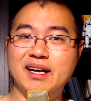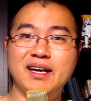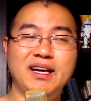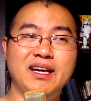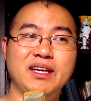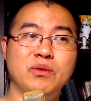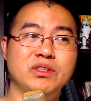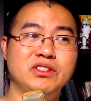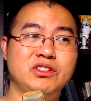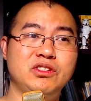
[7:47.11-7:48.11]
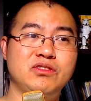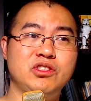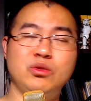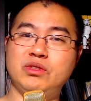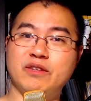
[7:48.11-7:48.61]
Uh, it was
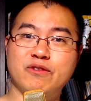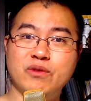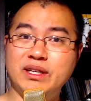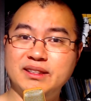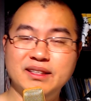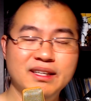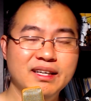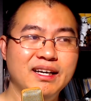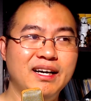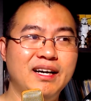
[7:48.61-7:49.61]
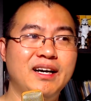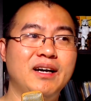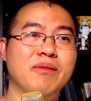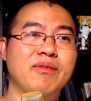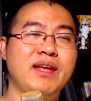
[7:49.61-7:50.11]
too different
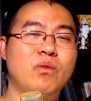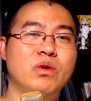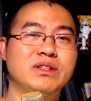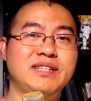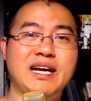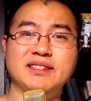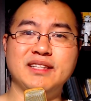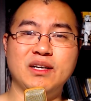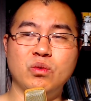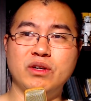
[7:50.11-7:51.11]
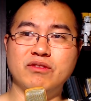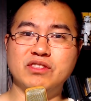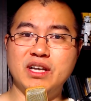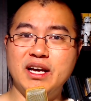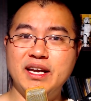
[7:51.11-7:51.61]
um, than what Zack Snyder would
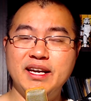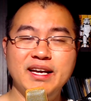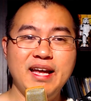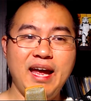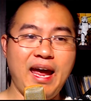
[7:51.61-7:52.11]
have done,